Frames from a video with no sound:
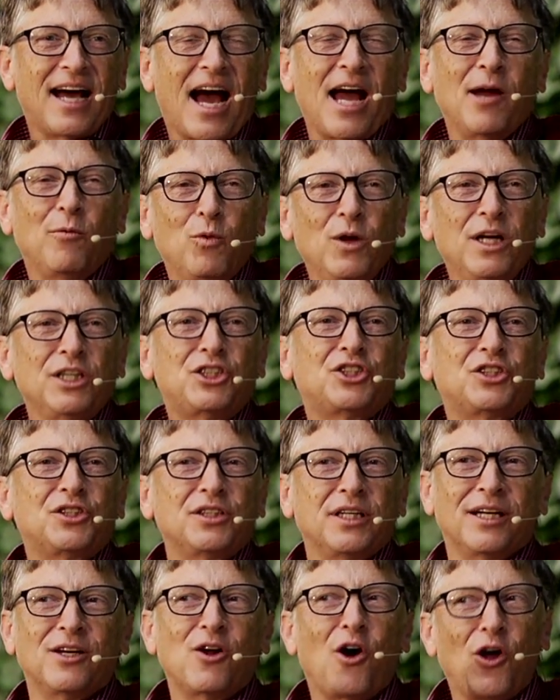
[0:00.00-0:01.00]
I wish
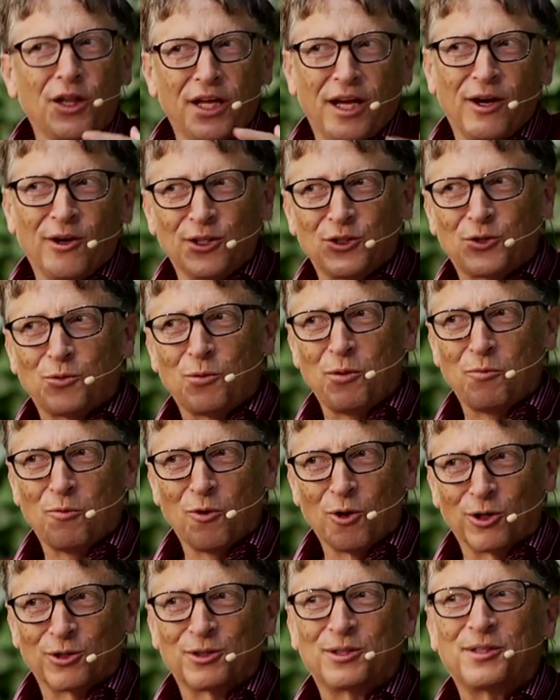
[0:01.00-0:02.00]
in all the areas we
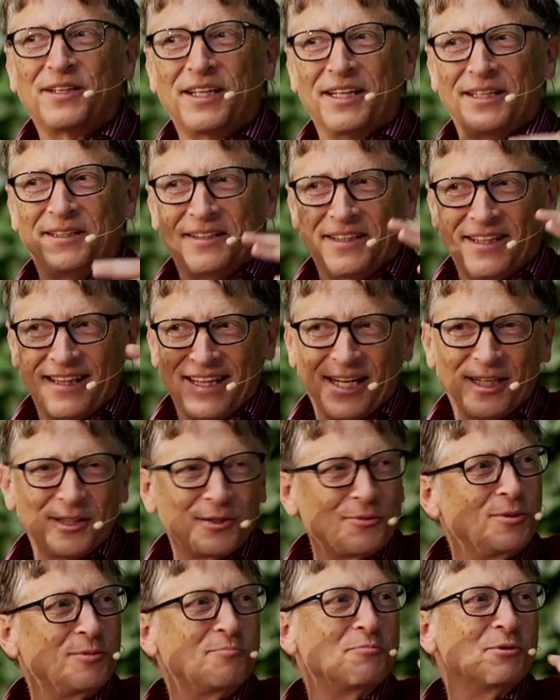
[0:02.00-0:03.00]
worked that
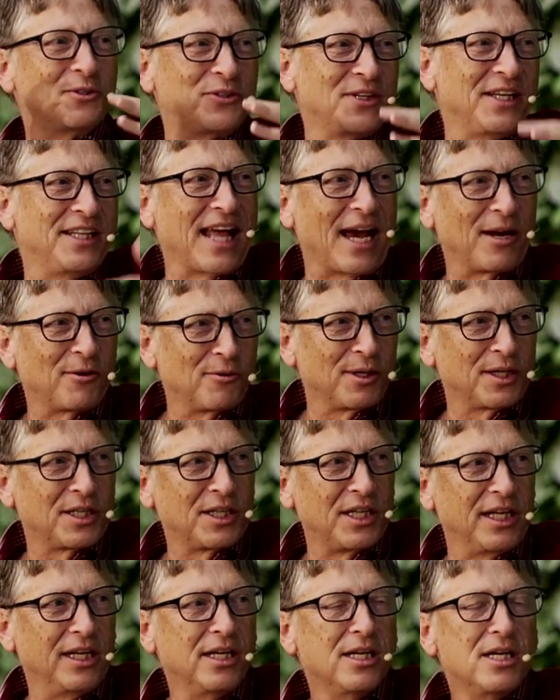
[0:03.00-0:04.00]
things would proceed that
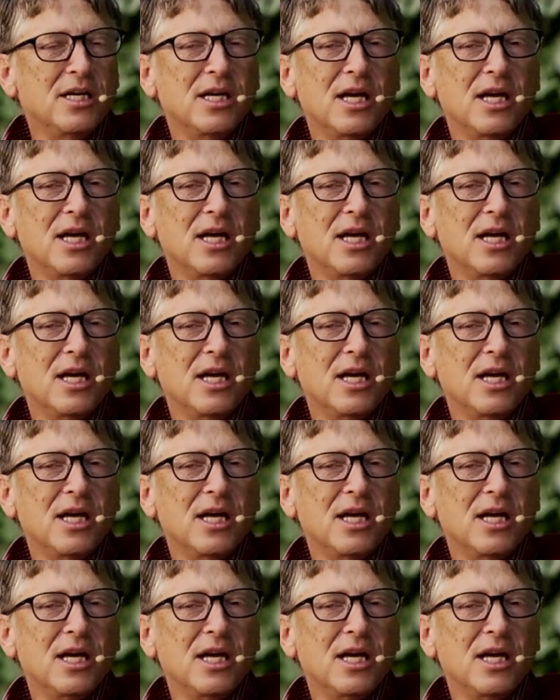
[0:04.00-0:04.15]
quickly.